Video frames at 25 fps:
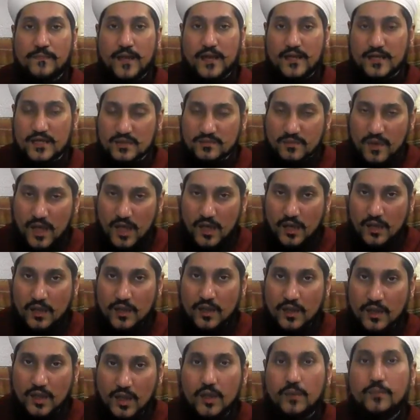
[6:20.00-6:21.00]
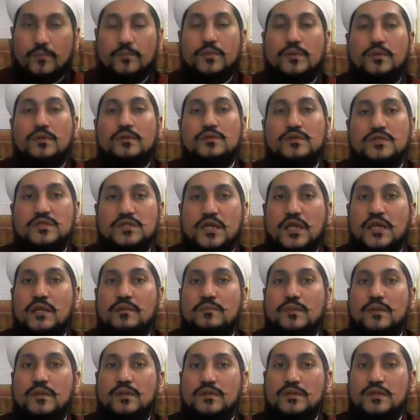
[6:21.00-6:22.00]
That is my humble
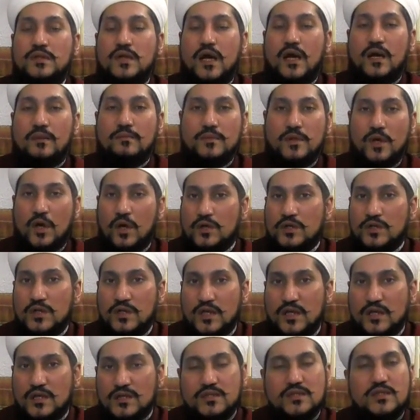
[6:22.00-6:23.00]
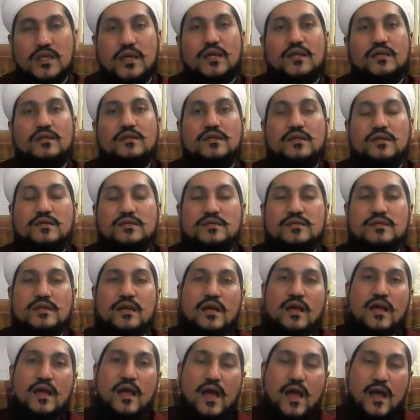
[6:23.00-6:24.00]
statement. I'm not saying this
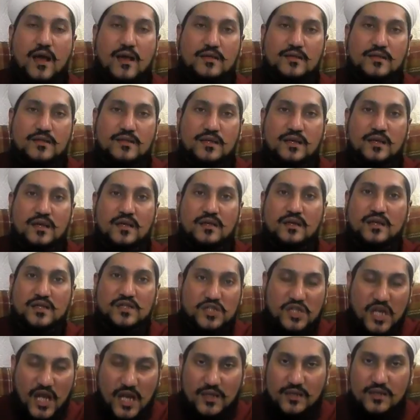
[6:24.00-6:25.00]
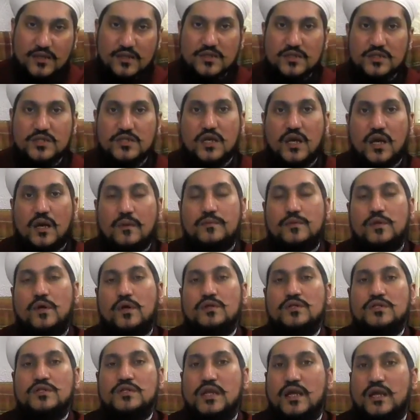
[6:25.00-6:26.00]
as a challenge, I'm
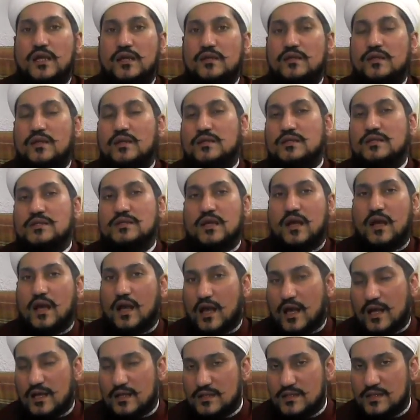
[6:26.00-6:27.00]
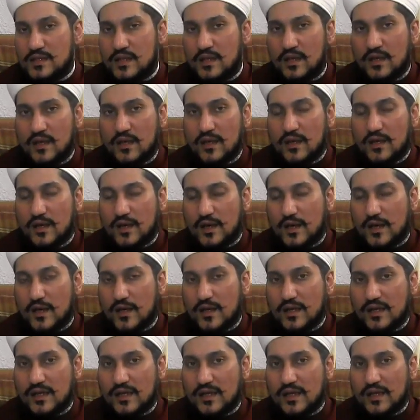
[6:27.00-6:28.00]
not saying this as uh,
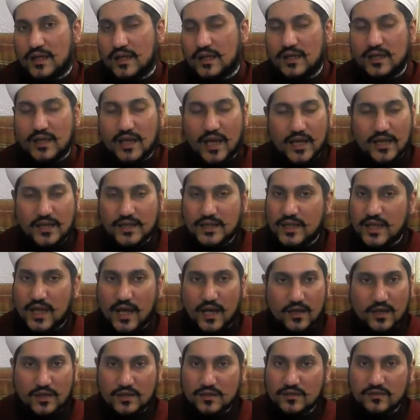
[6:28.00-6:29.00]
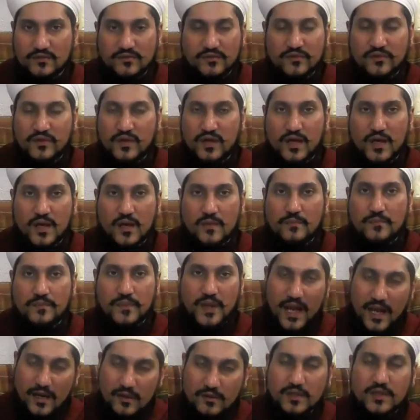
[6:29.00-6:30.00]
in, in, any kind of um,
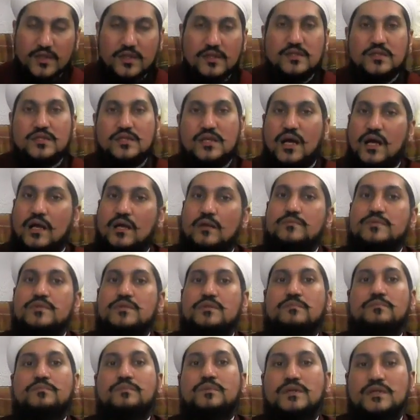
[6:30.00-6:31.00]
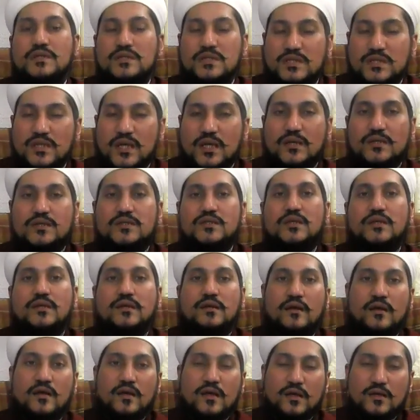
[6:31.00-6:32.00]
arrogance, I am simply
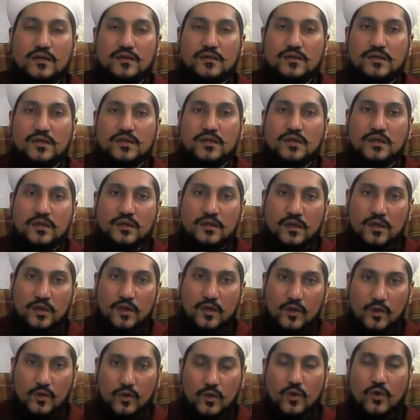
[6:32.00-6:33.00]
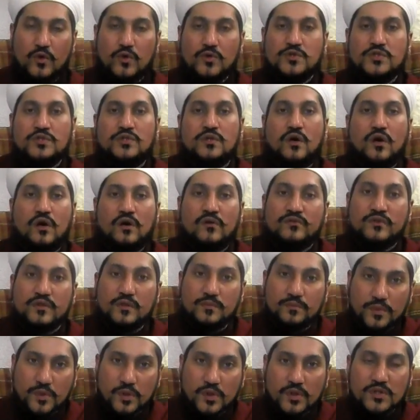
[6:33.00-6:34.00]
stating the laws of the
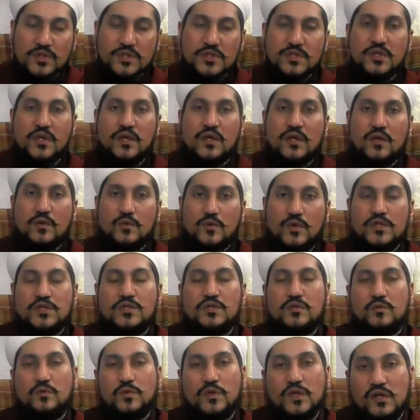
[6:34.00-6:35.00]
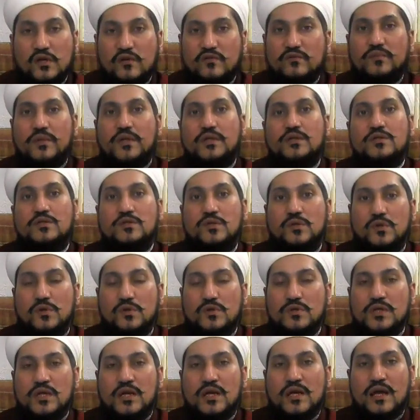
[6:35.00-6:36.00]
books which we have been
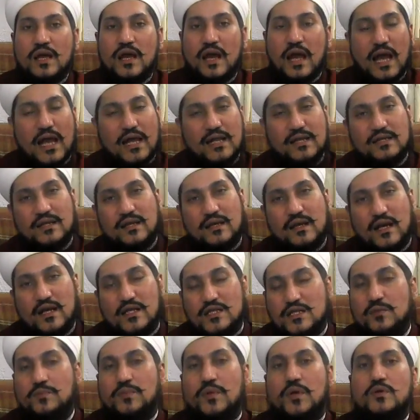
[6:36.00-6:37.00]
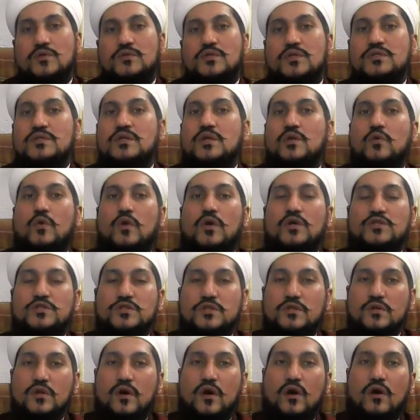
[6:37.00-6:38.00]
taught and I suppose it's a
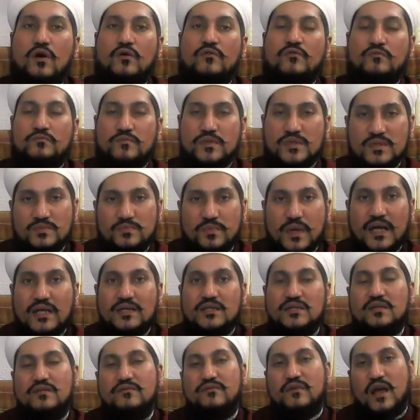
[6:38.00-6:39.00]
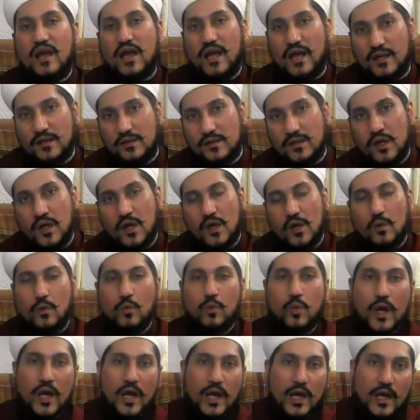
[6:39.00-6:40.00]
question of perspective and
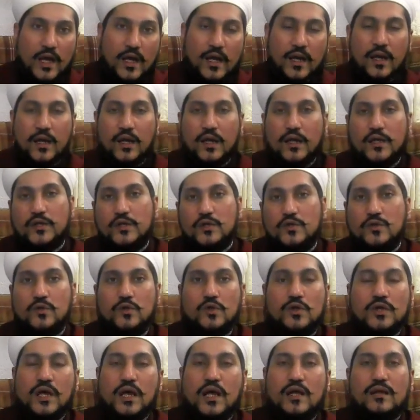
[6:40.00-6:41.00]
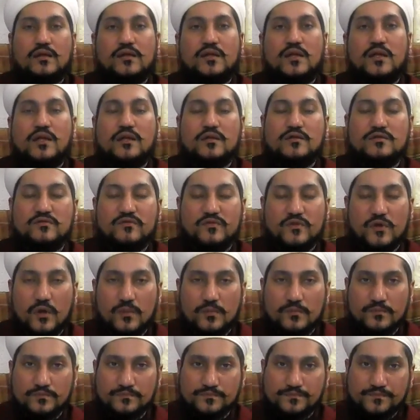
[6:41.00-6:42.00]
where you look at things
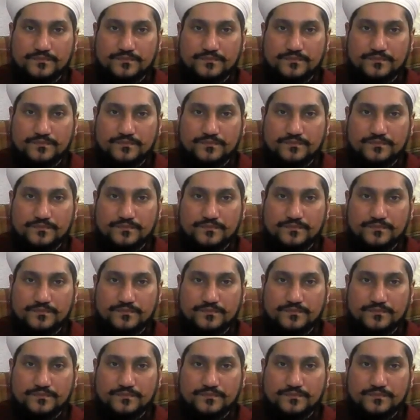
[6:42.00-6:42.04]
from.